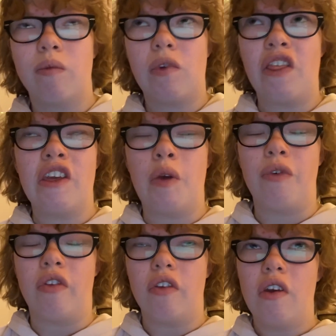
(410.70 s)
think it
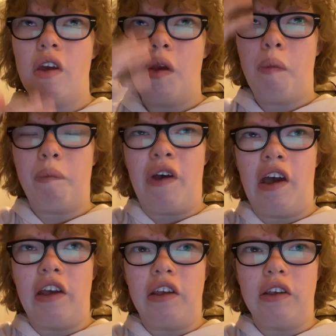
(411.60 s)
was
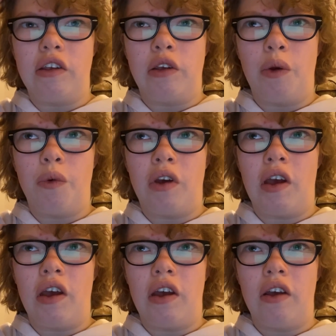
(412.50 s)
by
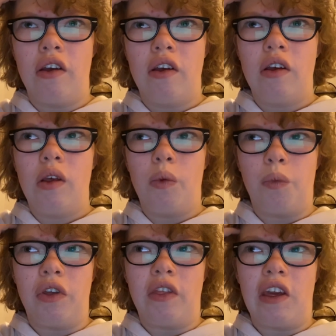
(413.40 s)
Yoga
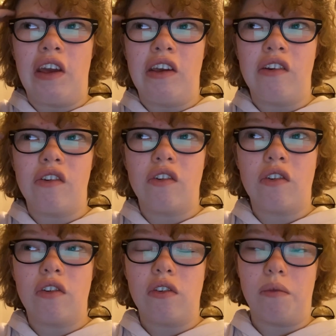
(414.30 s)
with
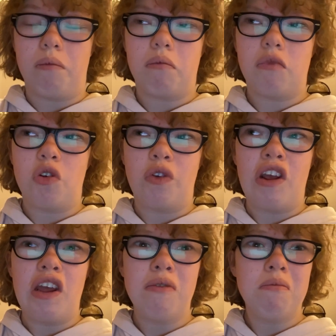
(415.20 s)

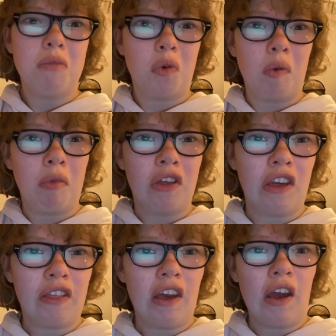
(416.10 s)
Adrian or something
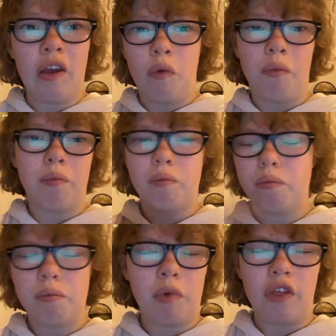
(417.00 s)
like that. I will
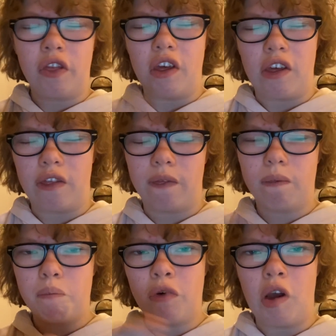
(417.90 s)
put the
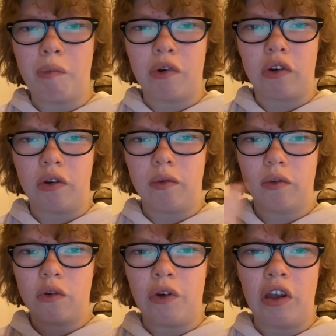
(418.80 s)
proper
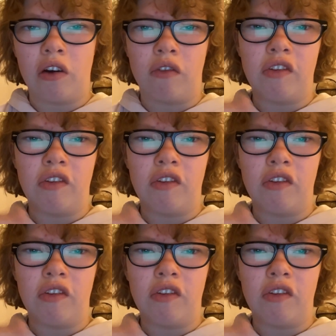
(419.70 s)
creator's